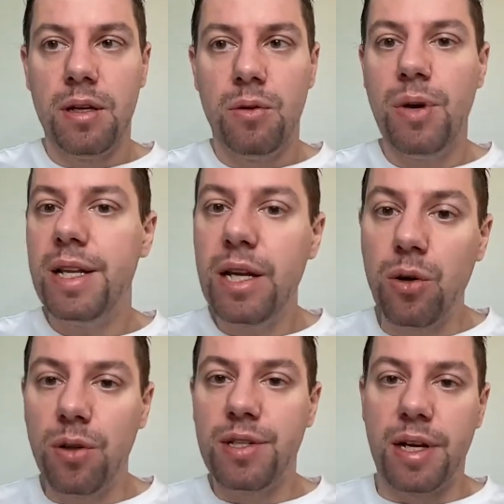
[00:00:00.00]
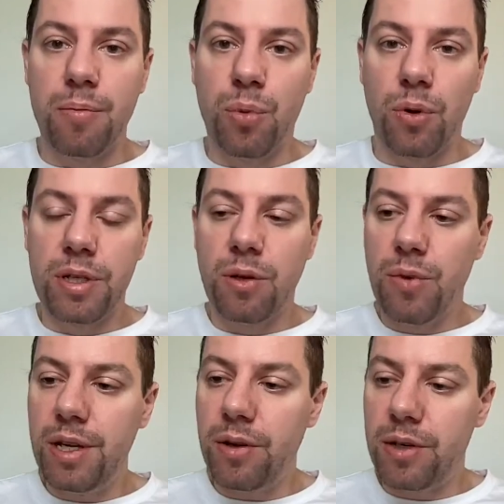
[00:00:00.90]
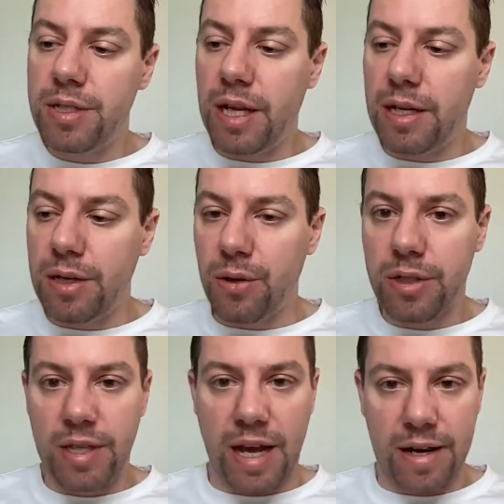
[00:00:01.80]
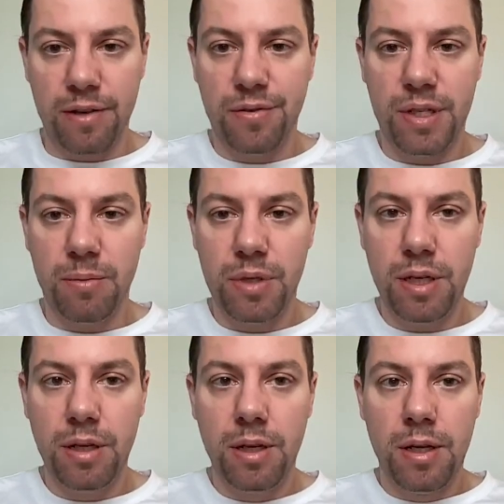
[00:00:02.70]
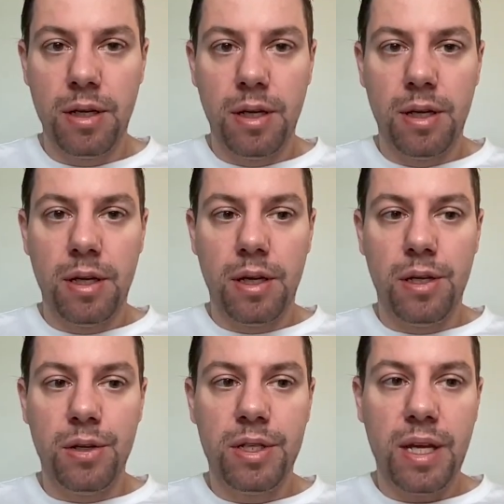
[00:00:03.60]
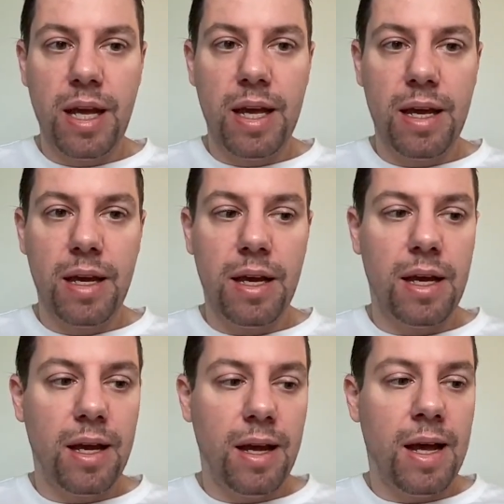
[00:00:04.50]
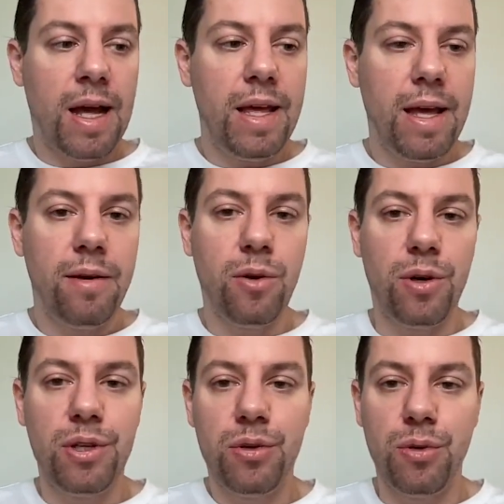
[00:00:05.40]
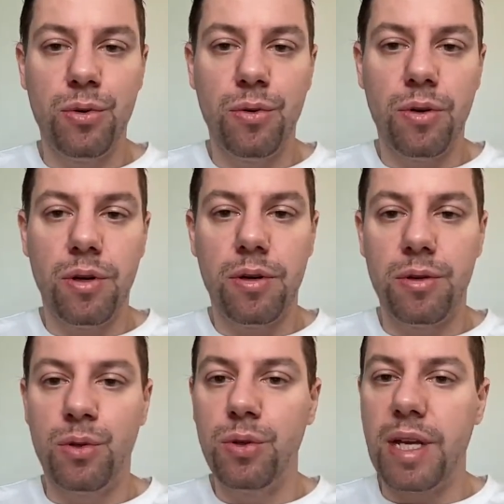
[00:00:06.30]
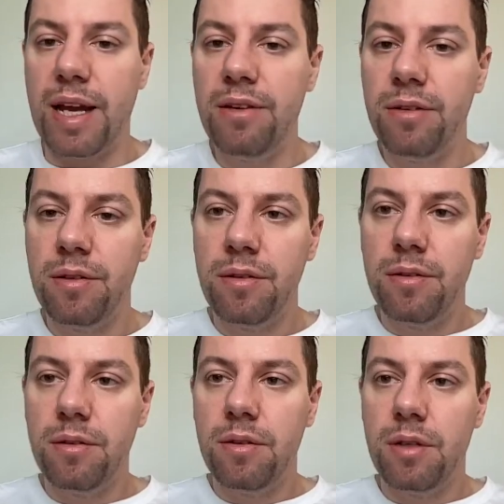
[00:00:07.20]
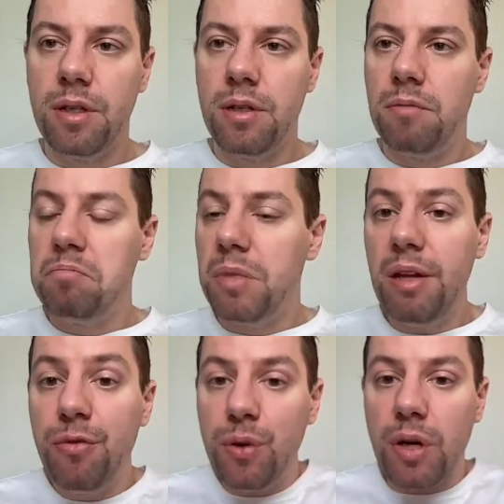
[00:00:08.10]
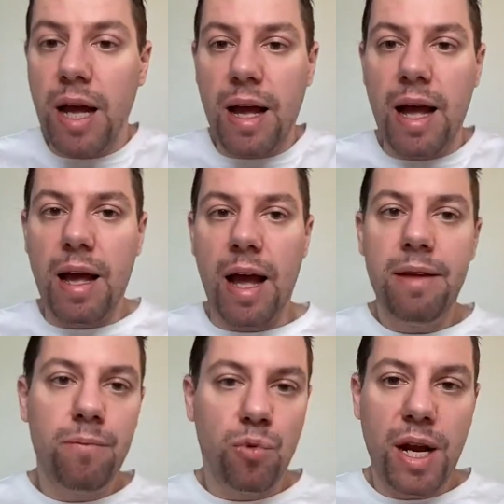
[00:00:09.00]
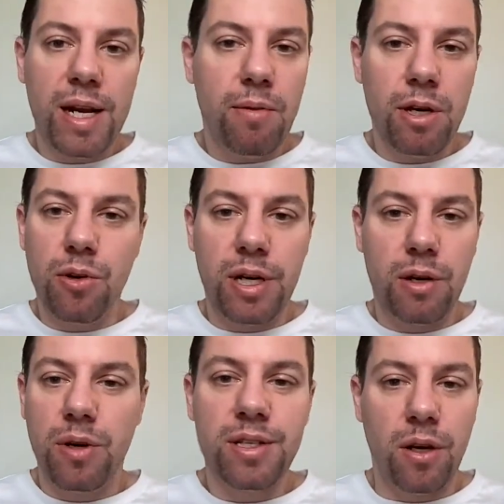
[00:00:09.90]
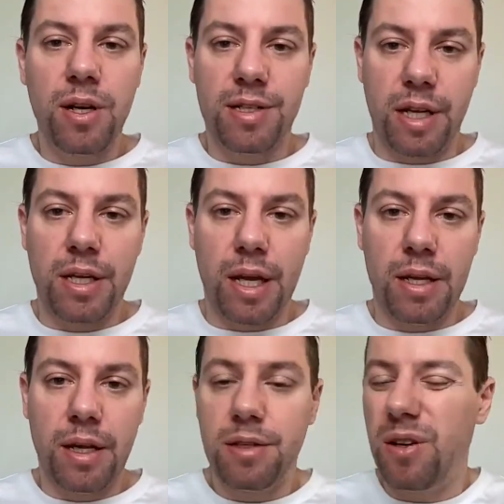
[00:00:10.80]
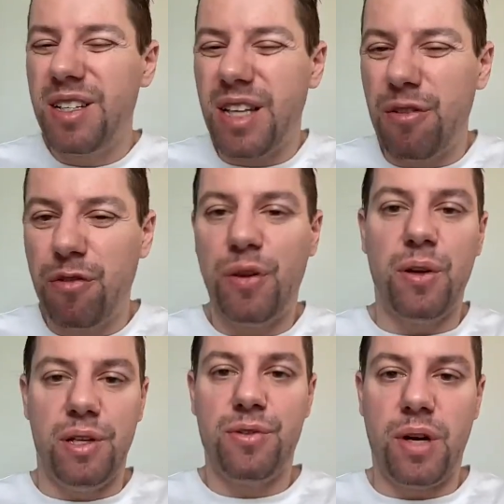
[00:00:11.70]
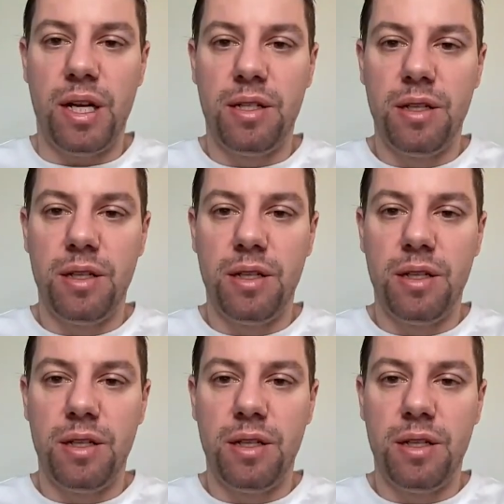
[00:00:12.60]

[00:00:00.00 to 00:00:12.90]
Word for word: When the goals are important, when you understand that you're tired of something, you say, I am going to do that. If you, I, I, I right now I'm going to go as long as I can, as long as I feel it's right.